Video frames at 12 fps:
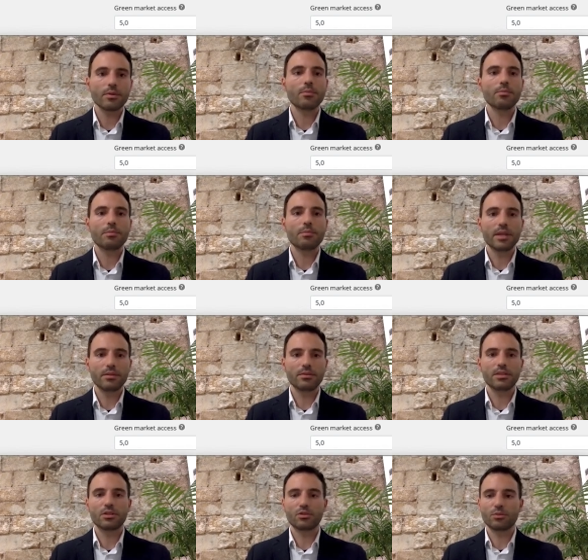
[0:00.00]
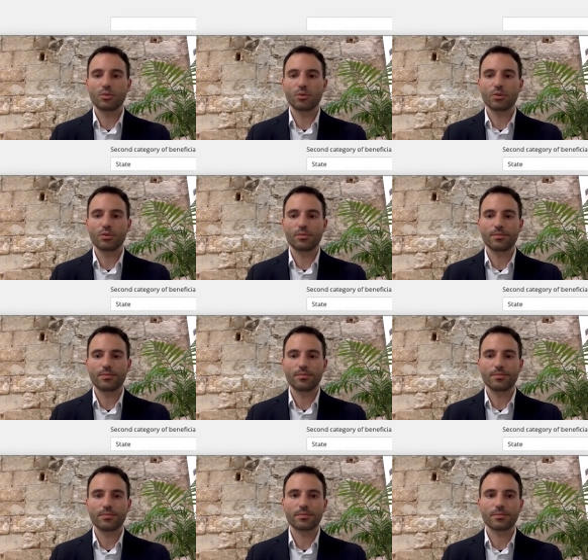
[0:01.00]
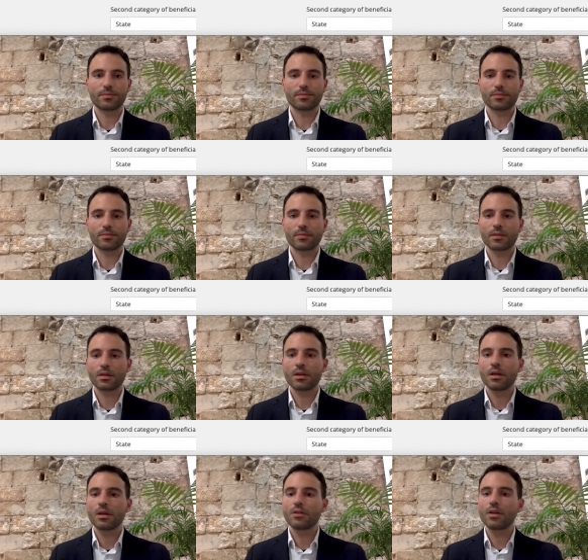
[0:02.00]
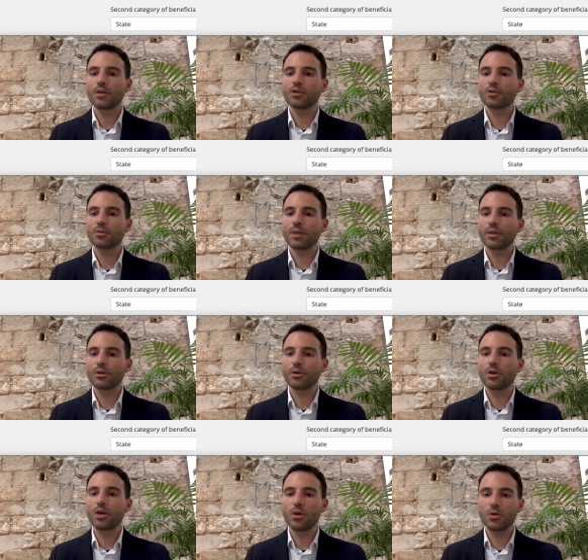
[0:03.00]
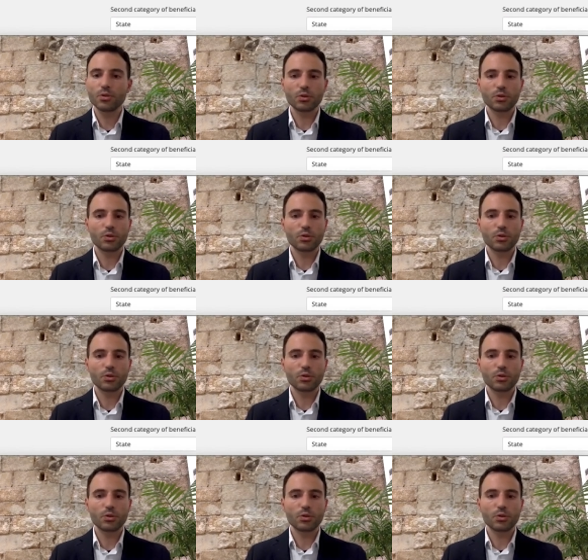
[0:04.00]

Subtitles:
Benefit Distribution. The Land Use Planner allows you to